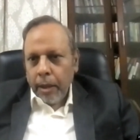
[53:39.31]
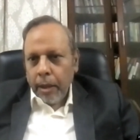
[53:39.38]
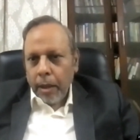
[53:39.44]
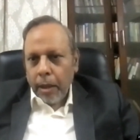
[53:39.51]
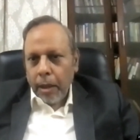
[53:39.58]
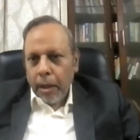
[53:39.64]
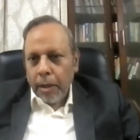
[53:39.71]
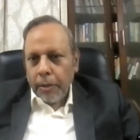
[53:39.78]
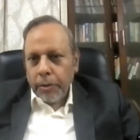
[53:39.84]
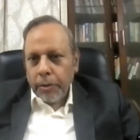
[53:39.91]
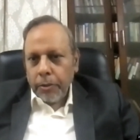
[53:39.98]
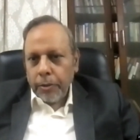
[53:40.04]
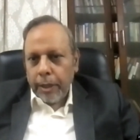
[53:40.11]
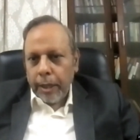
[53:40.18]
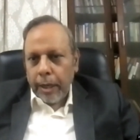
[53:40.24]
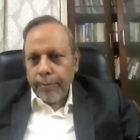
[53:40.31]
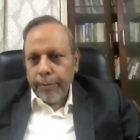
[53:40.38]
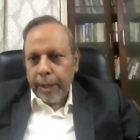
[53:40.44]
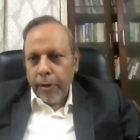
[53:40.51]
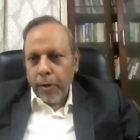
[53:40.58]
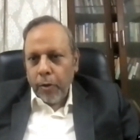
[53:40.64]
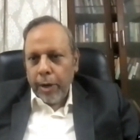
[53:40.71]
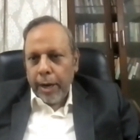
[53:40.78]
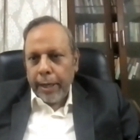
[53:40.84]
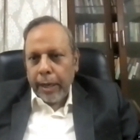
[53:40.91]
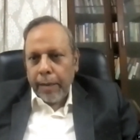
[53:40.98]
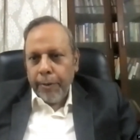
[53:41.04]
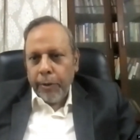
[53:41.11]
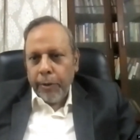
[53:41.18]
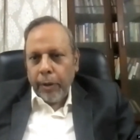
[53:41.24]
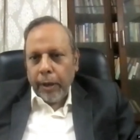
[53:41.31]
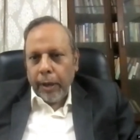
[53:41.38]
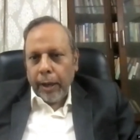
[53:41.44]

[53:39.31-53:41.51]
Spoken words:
So there has been no attempt to